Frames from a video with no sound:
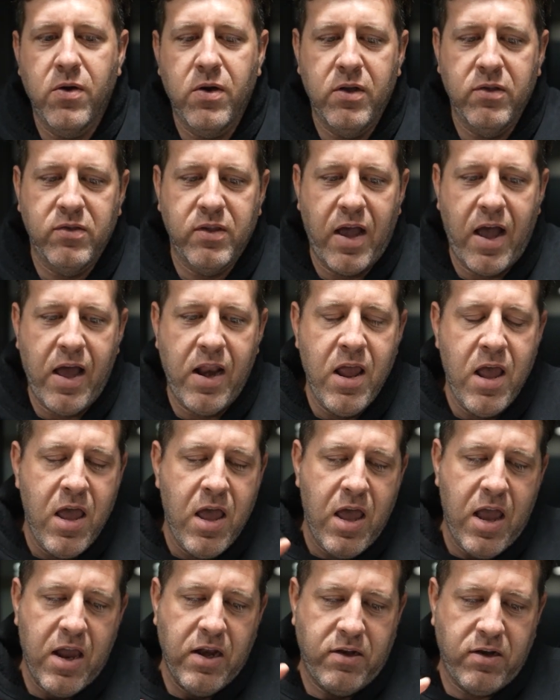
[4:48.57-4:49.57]
is that
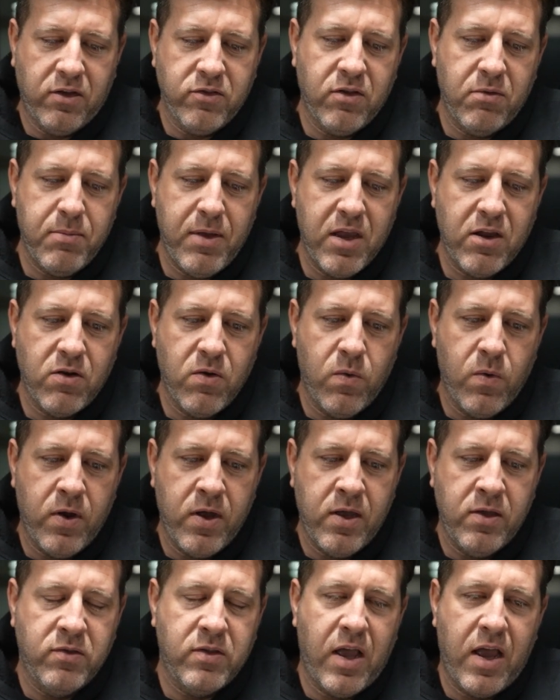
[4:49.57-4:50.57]
it doesn't make
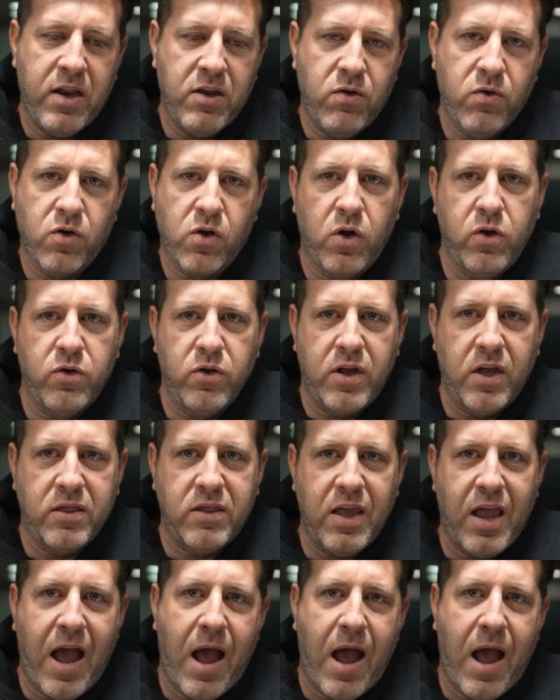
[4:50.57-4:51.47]
noise and you're going to get the